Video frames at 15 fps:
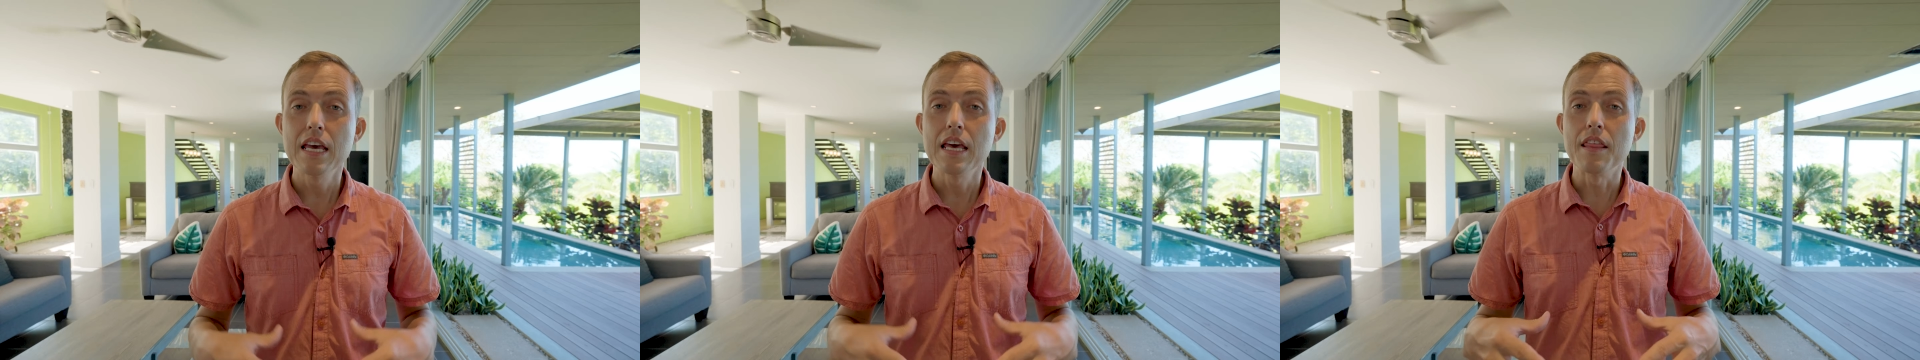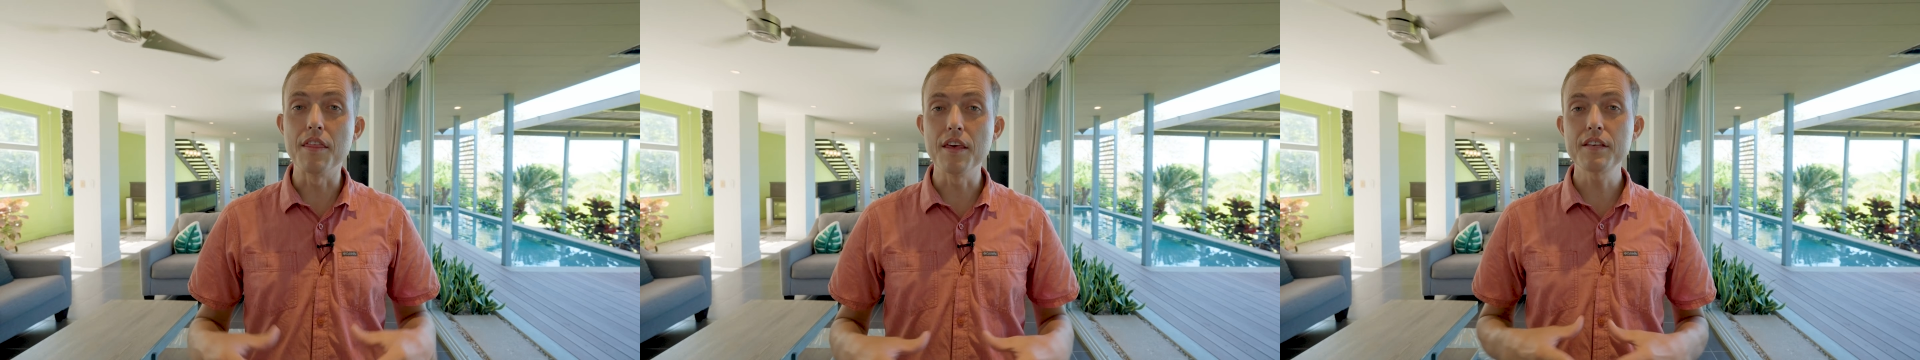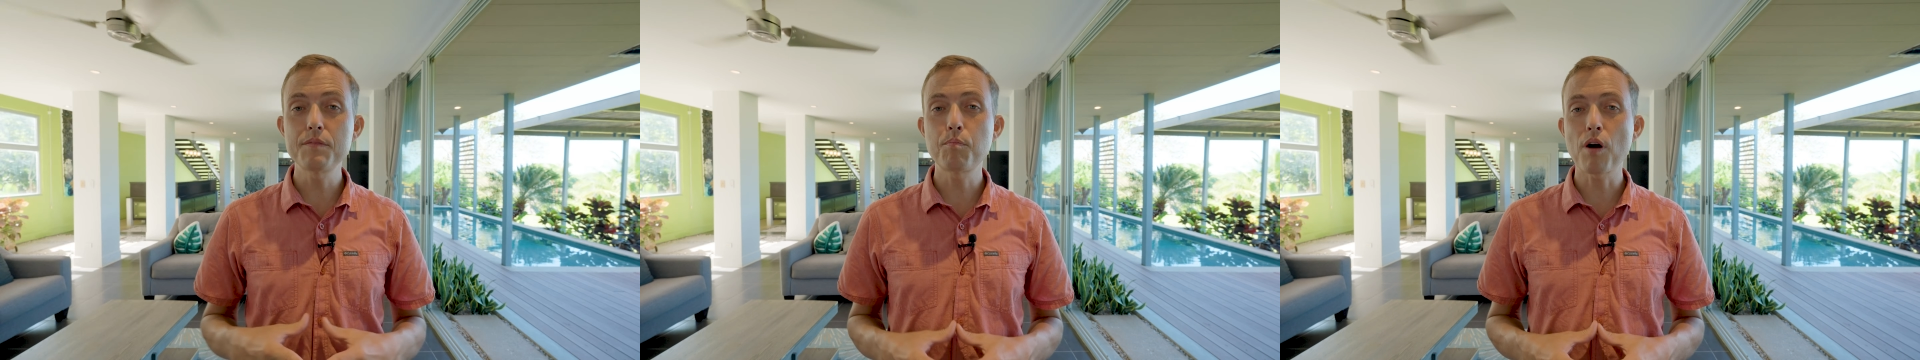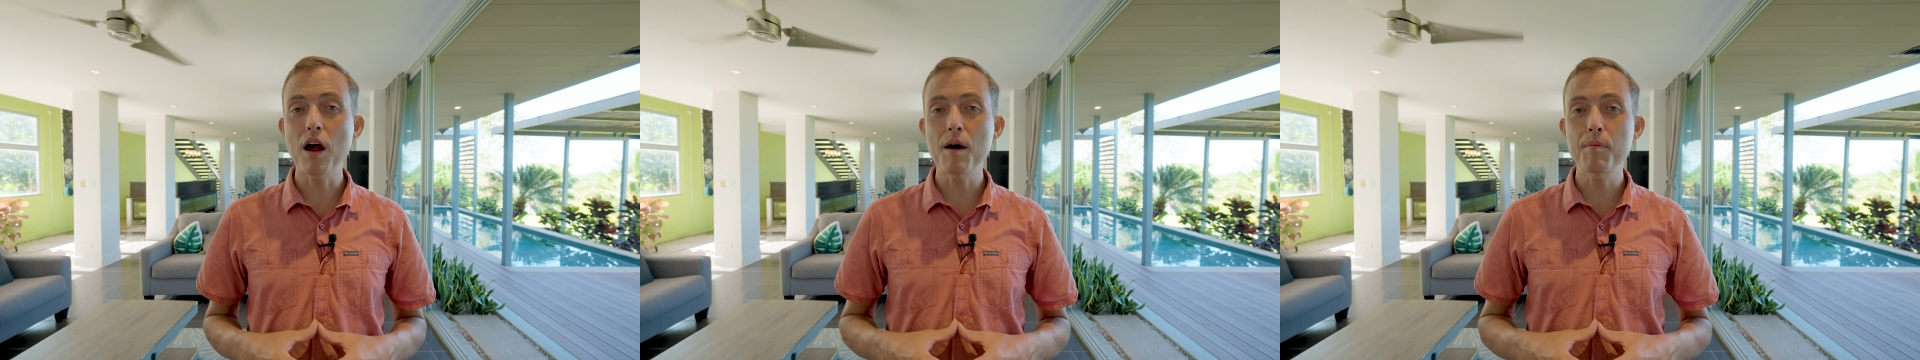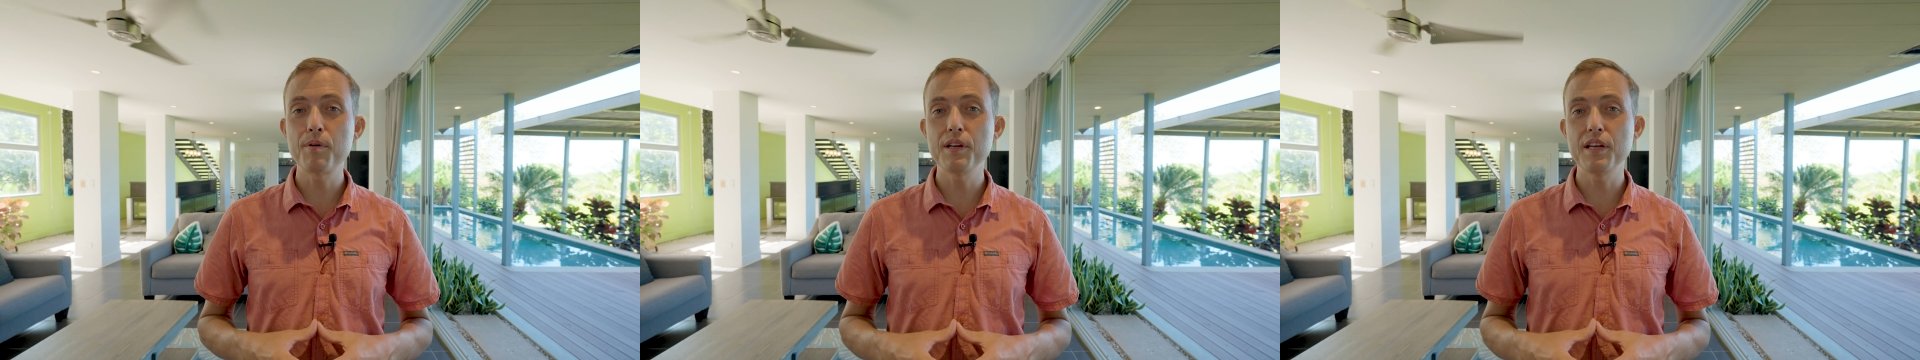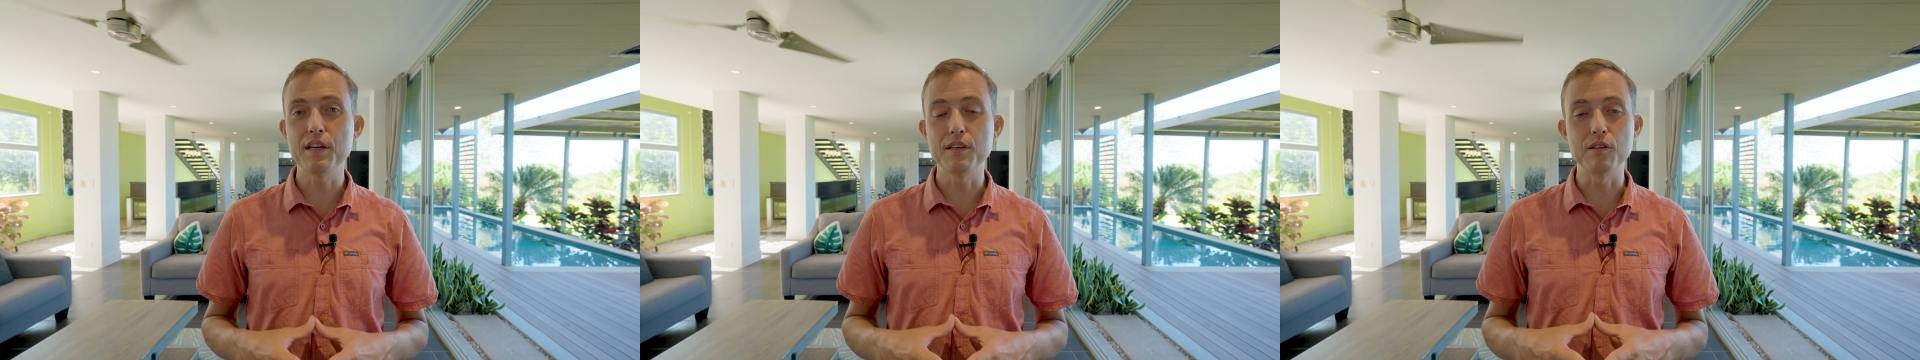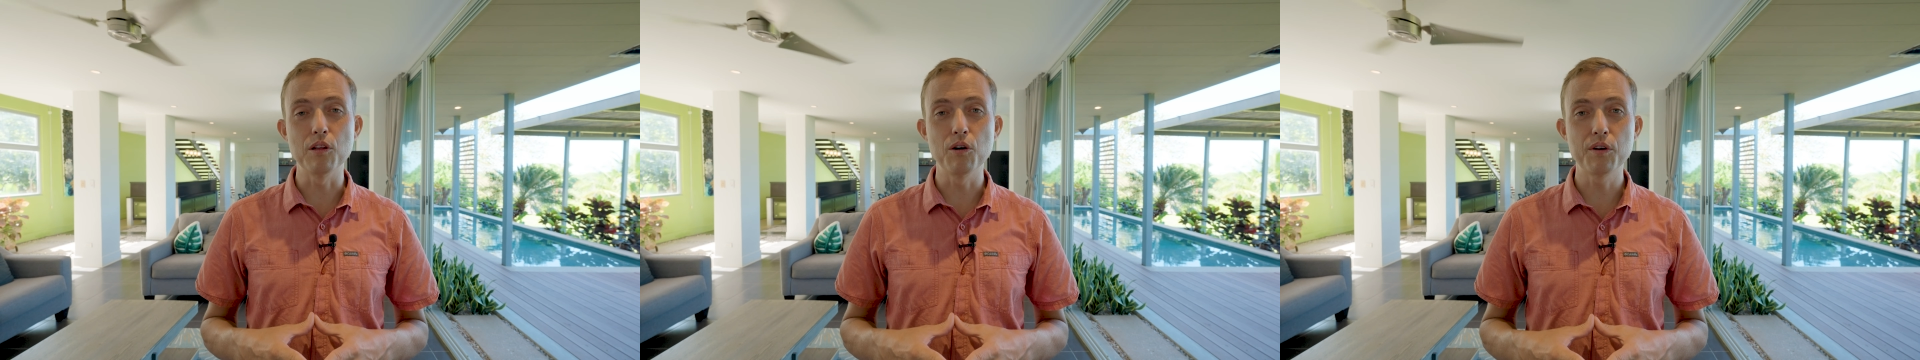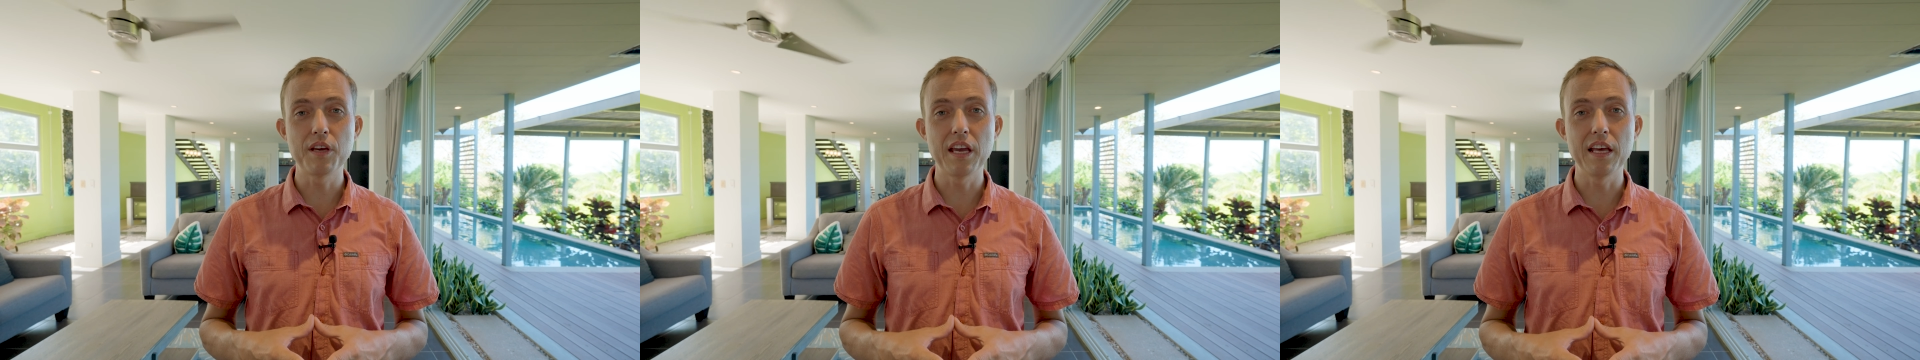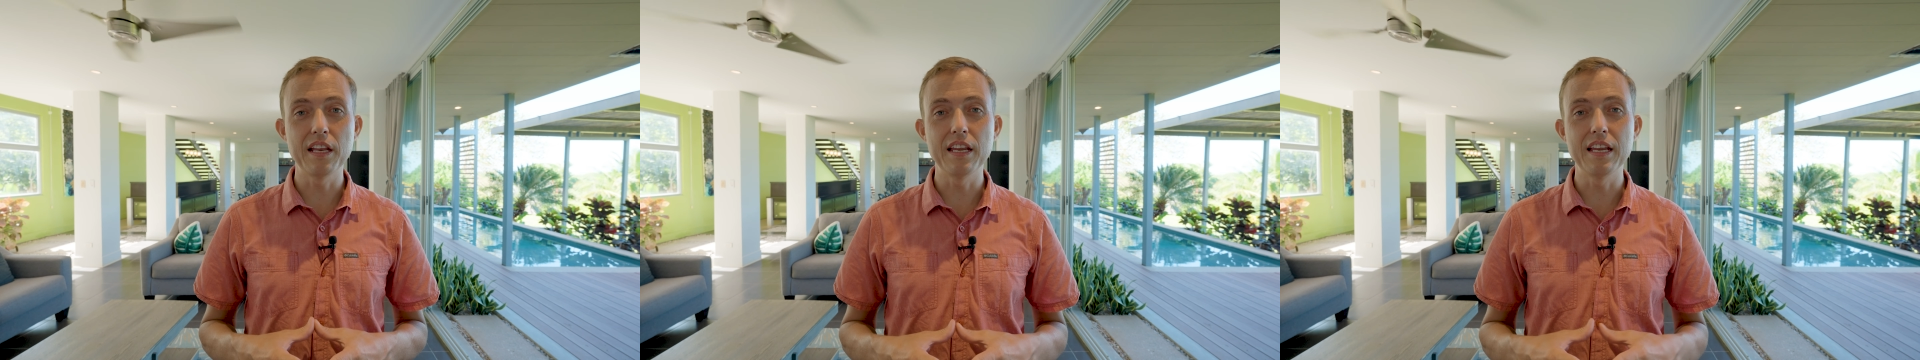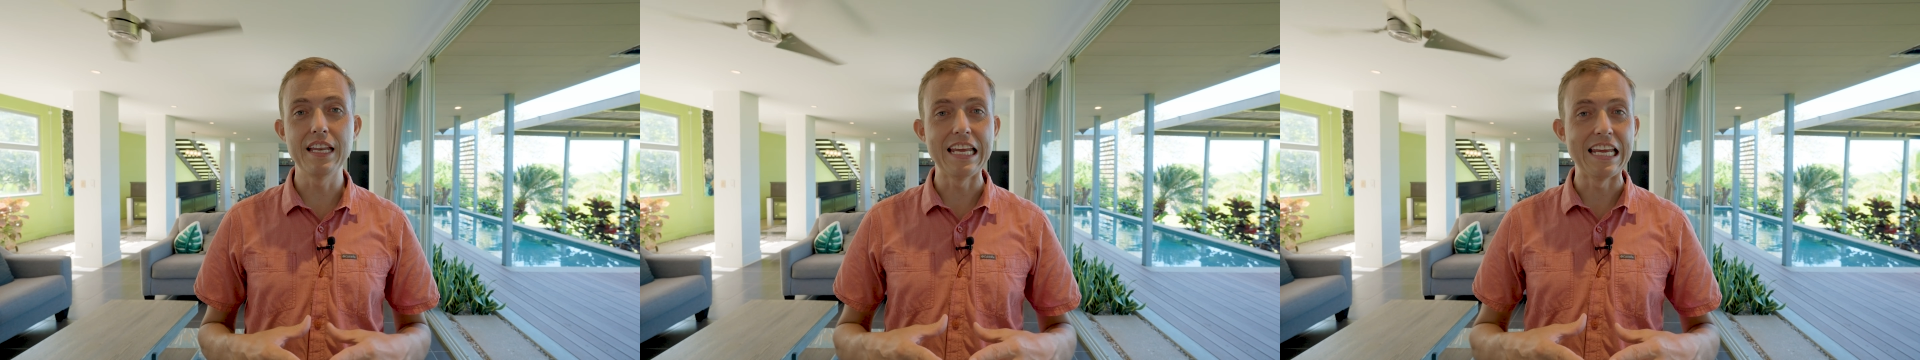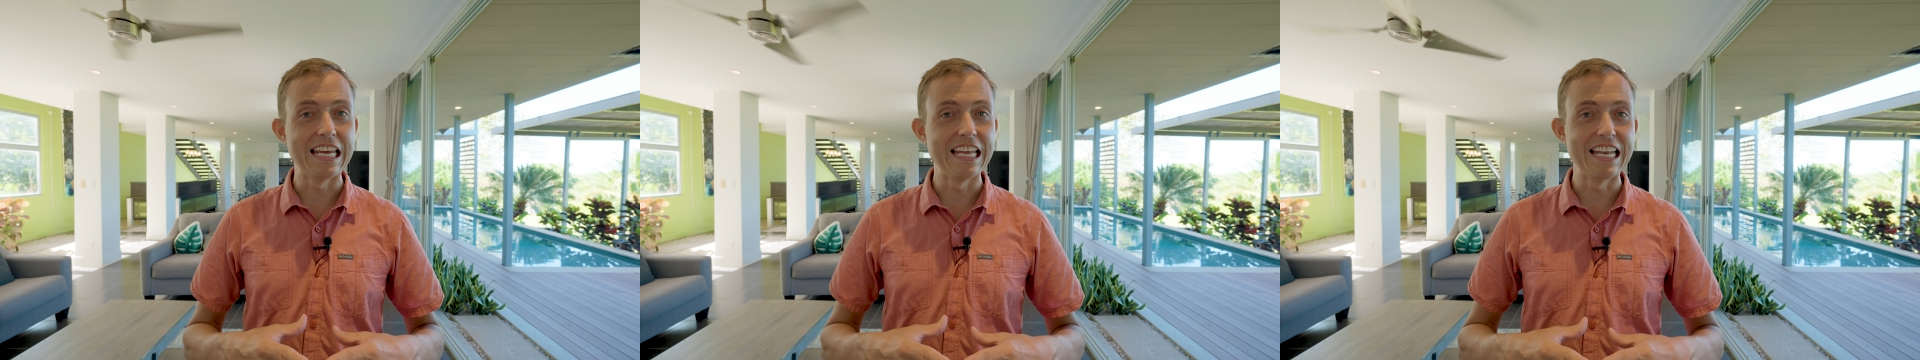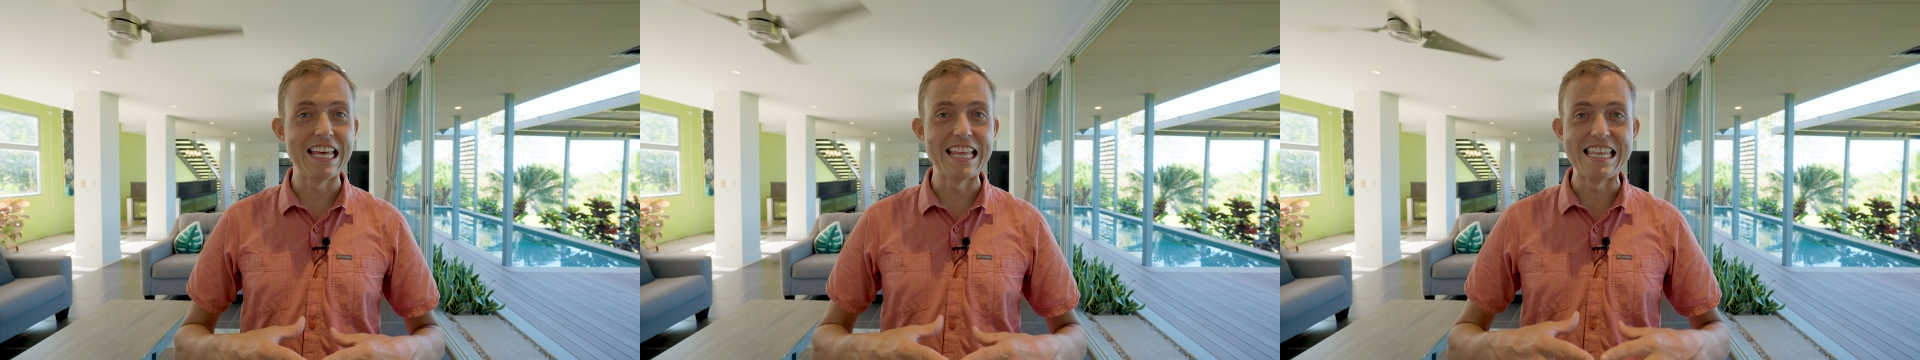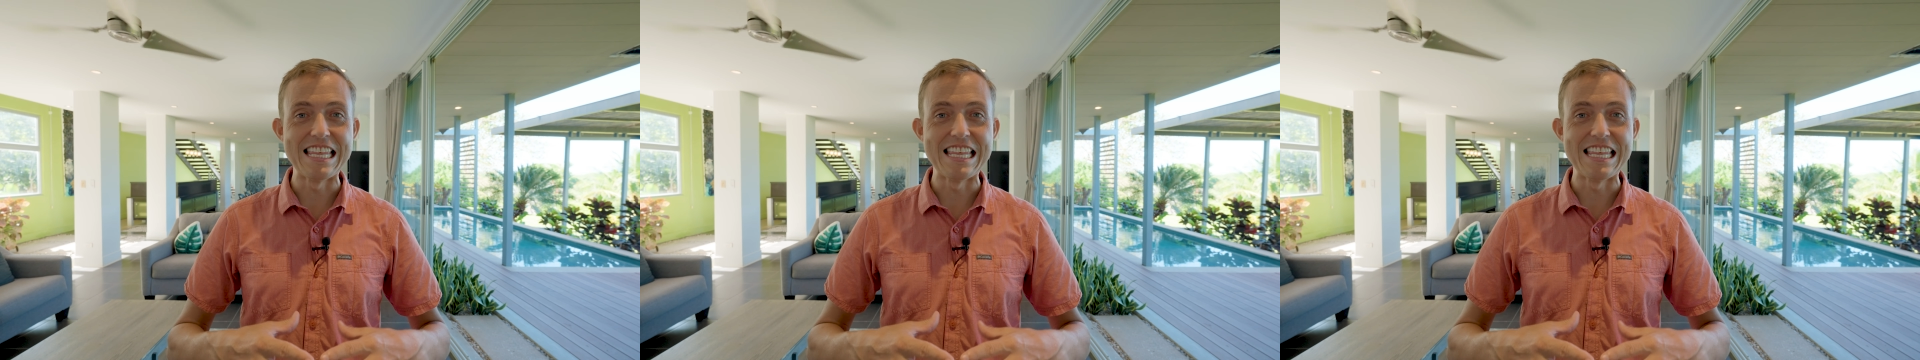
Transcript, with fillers: this property is located in